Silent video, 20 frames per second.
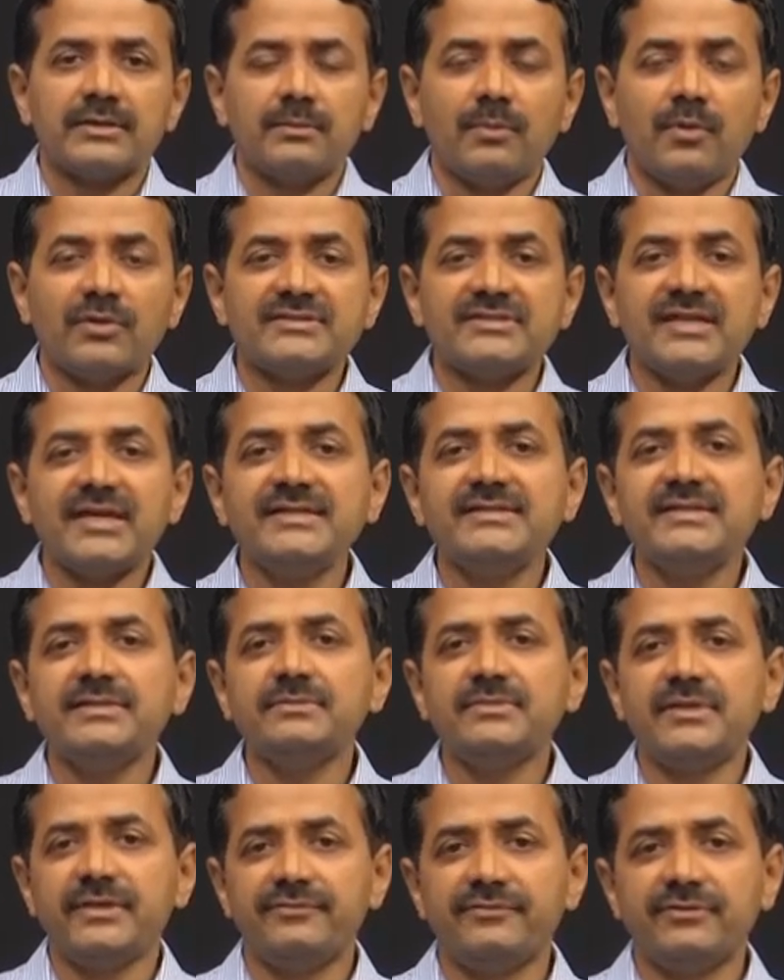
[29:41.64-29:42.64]

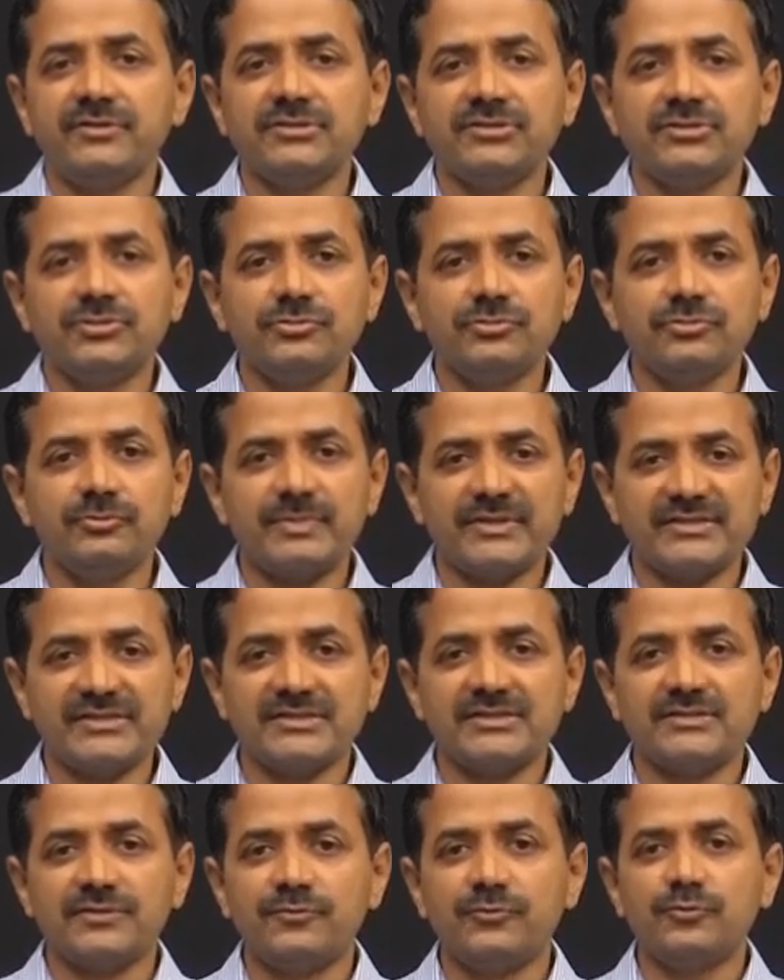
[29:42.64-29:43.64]
Mosaicism refers to
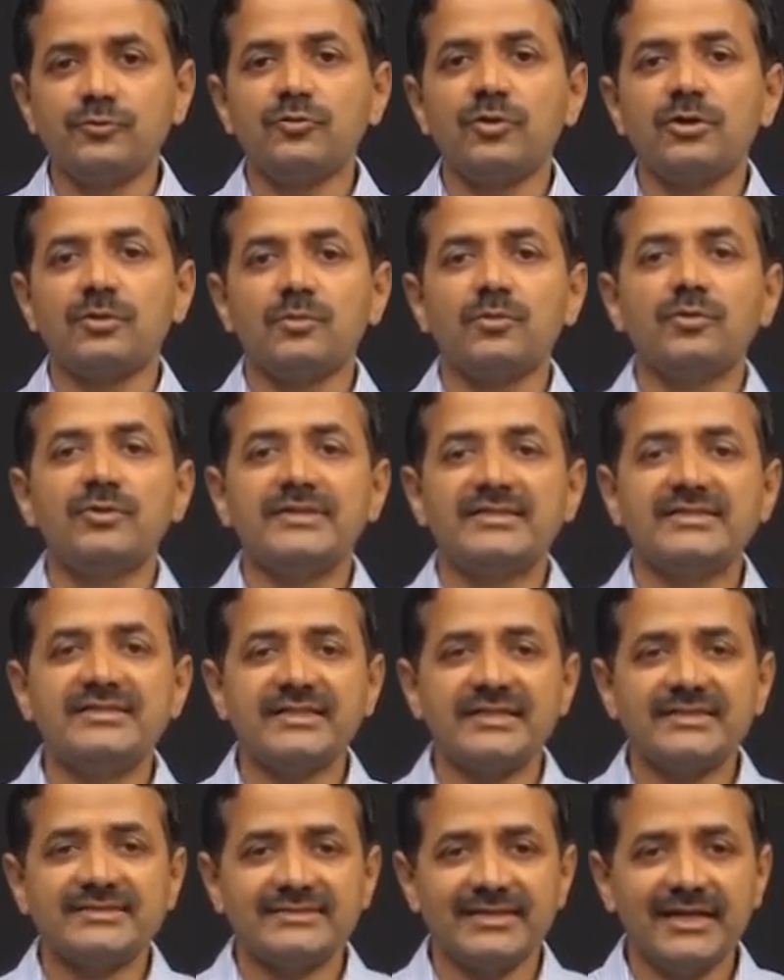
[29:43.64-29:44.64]
presence of two or more
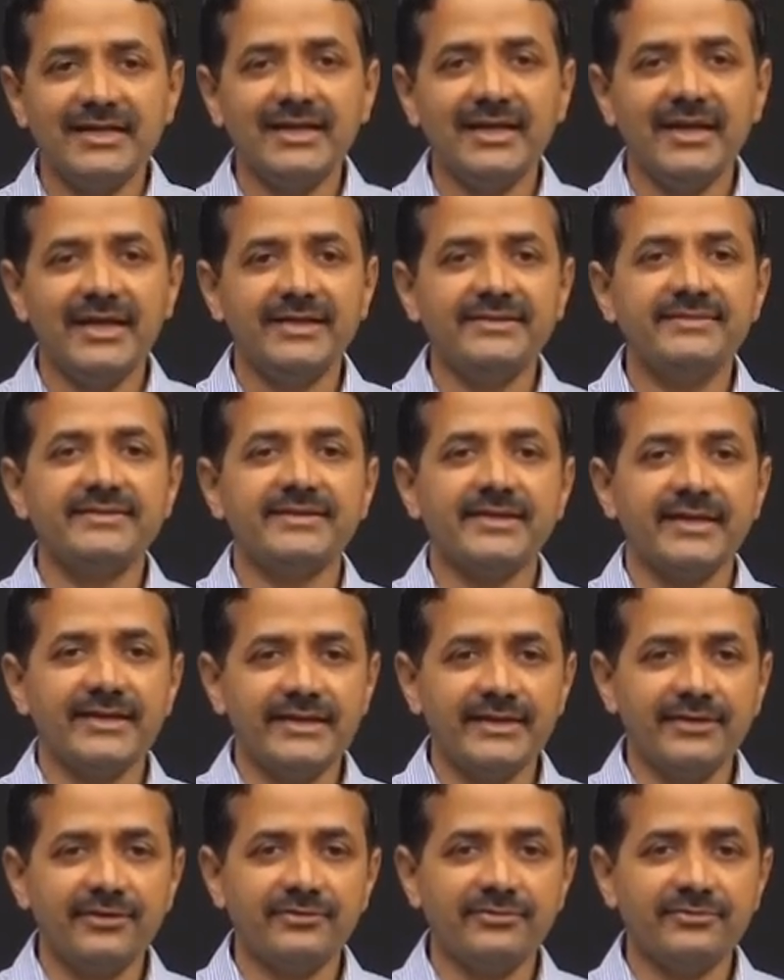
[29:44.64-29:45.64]
distinct cell lines in an
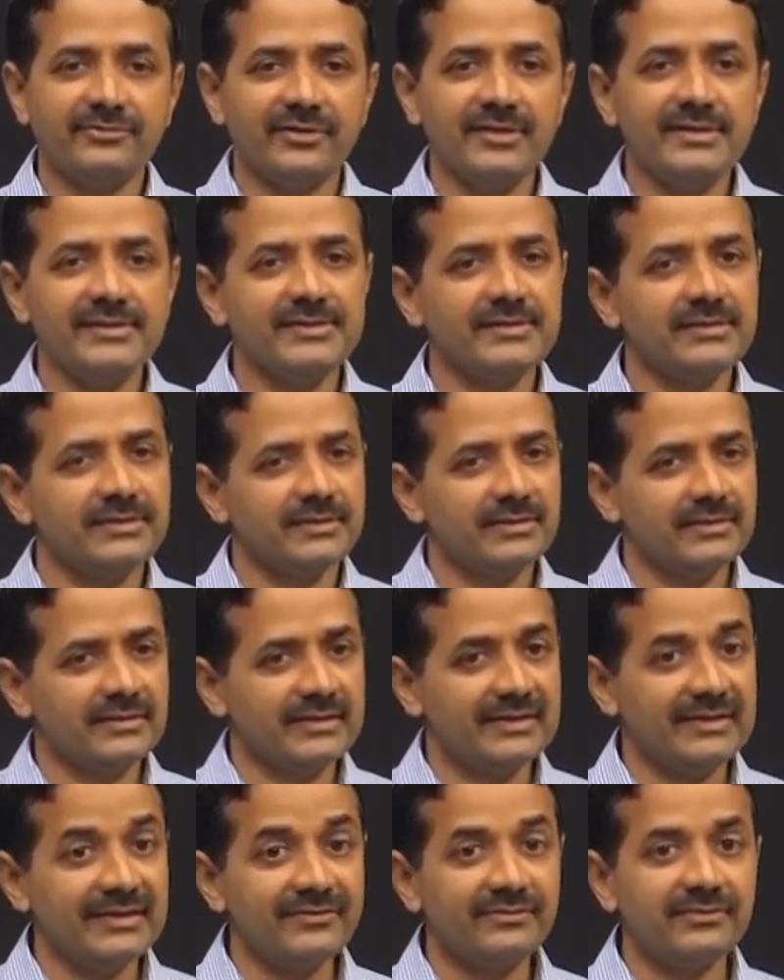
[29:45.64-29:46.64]
individual
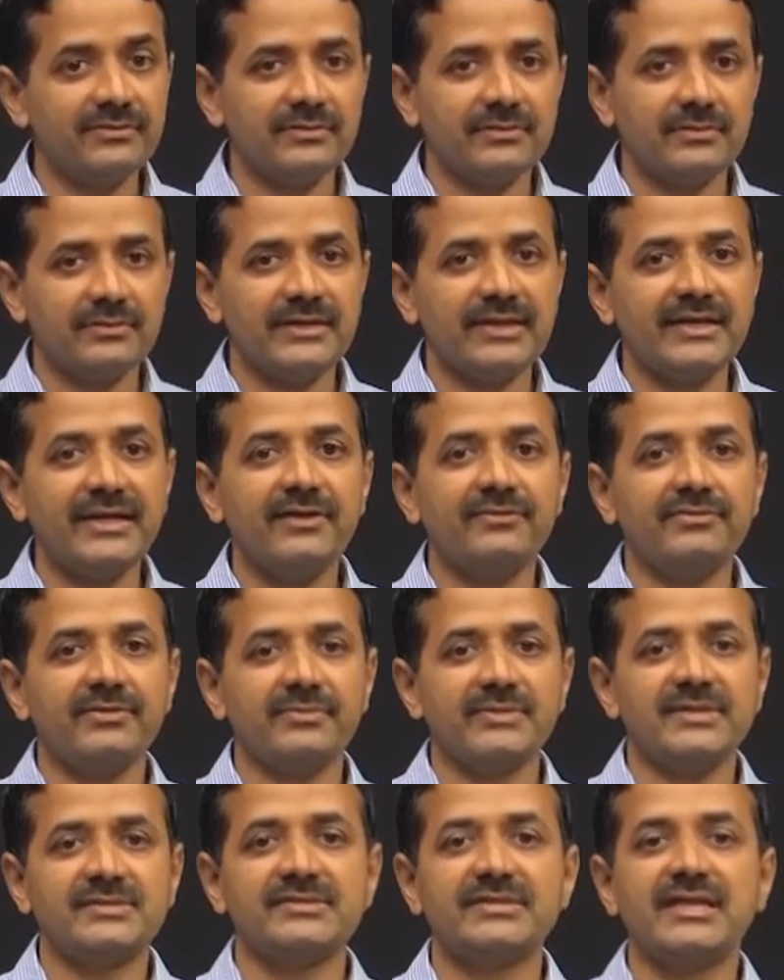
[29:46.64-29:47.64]
de uh, derived
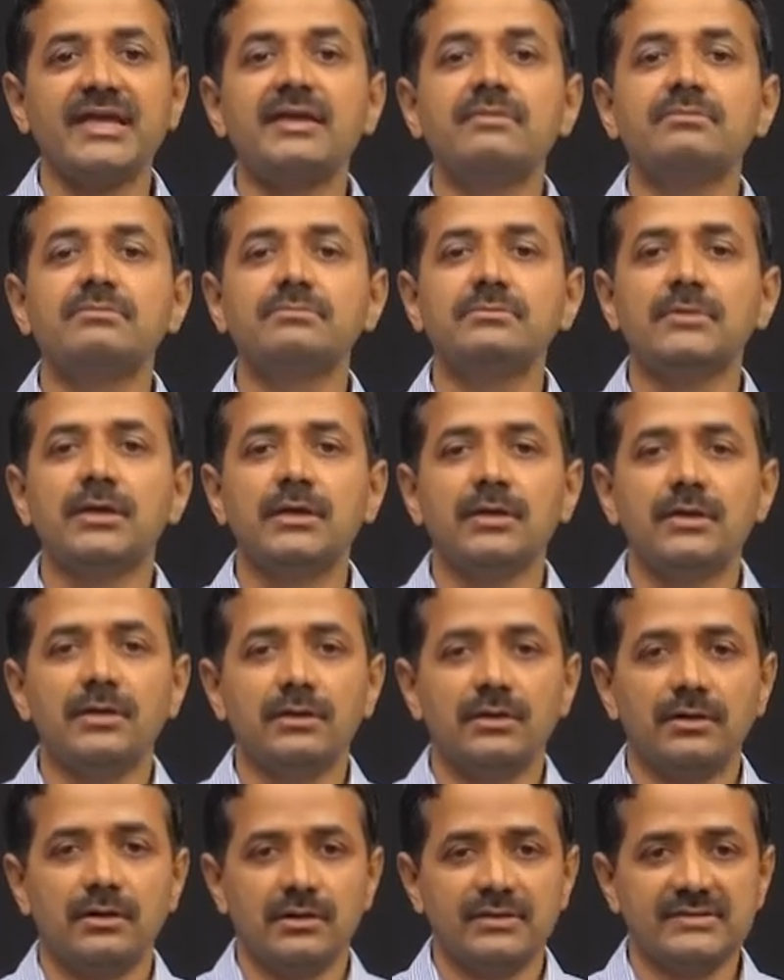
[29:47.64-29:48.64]
from the same
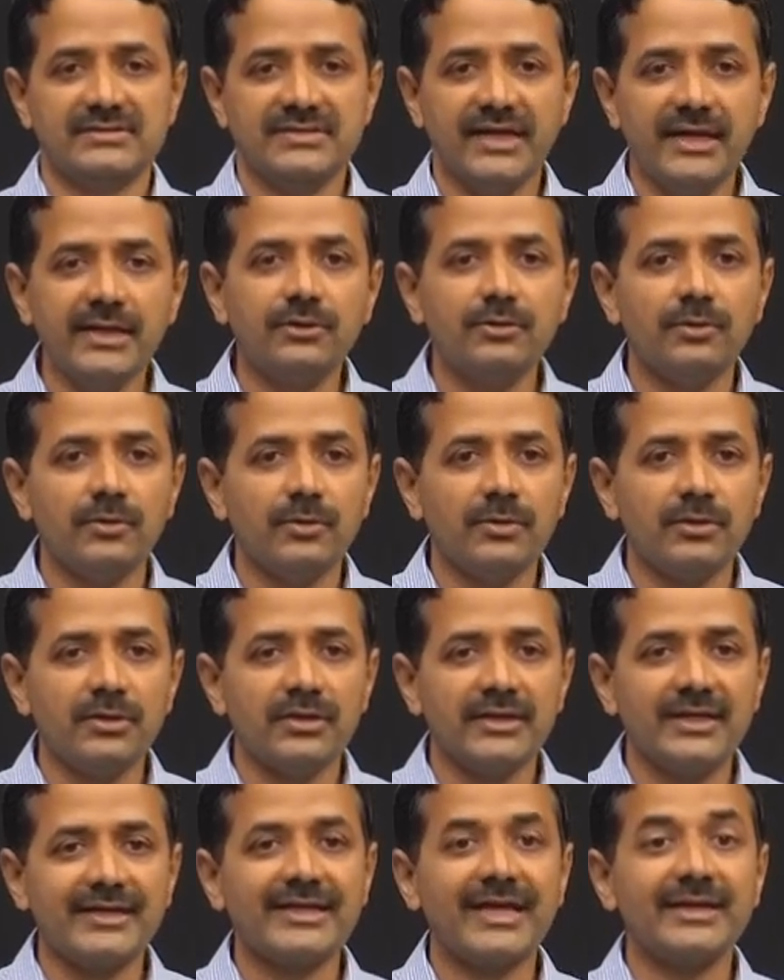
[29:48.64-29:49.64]
uh, zygote.
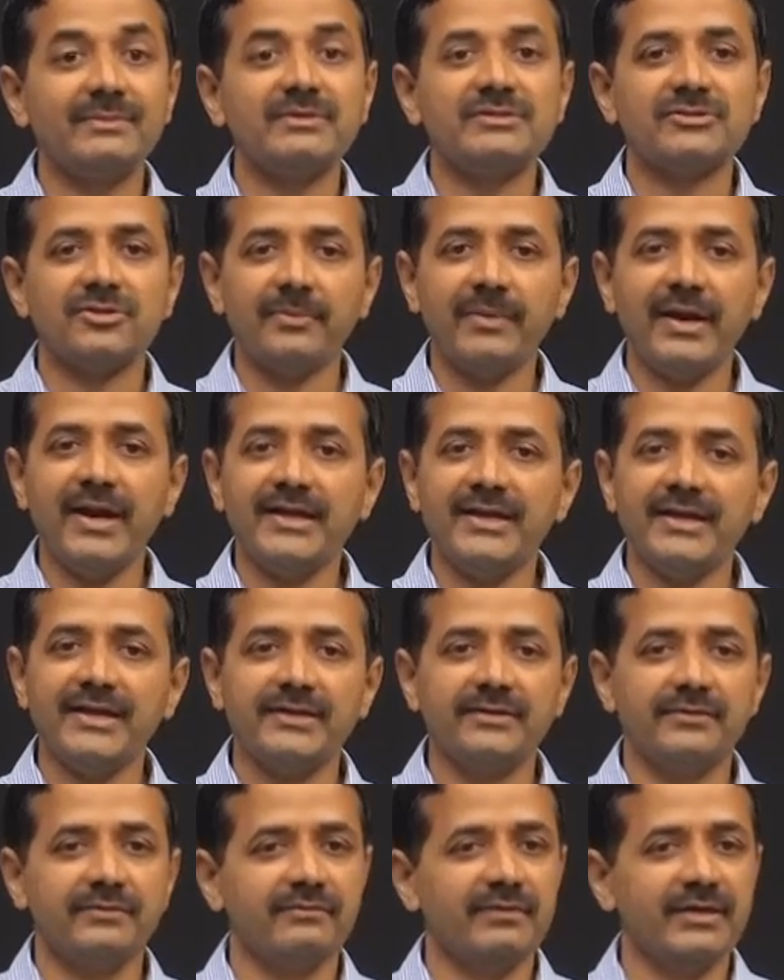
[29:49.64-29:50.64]
It can be
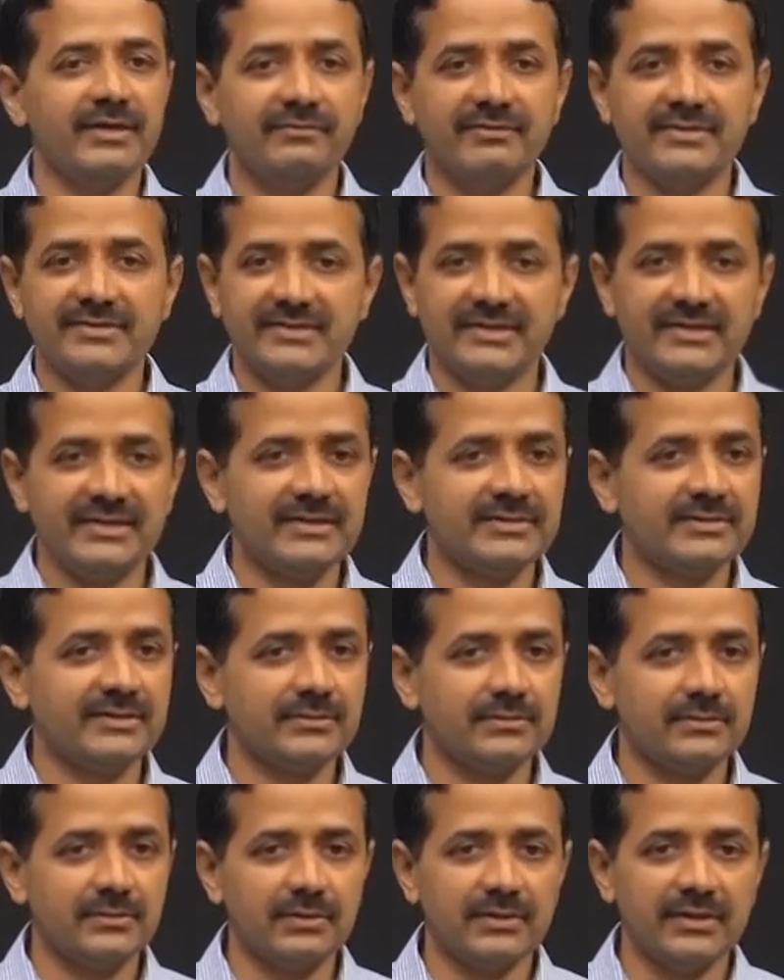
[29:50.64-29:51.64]
somatic, where we see in
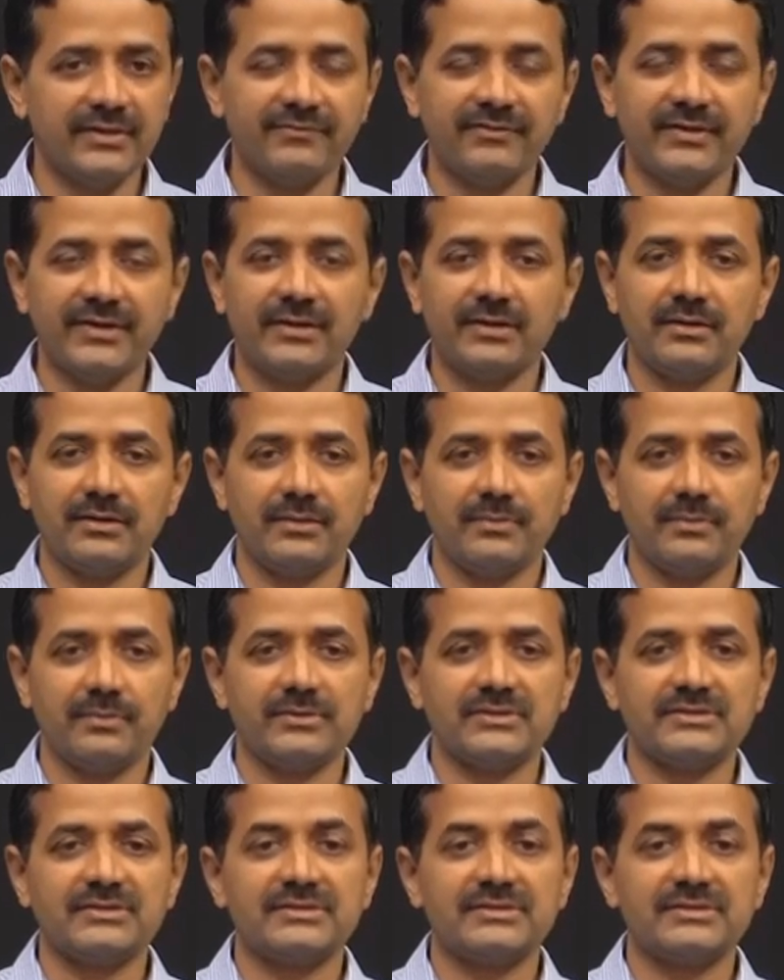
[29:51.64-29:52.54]
the different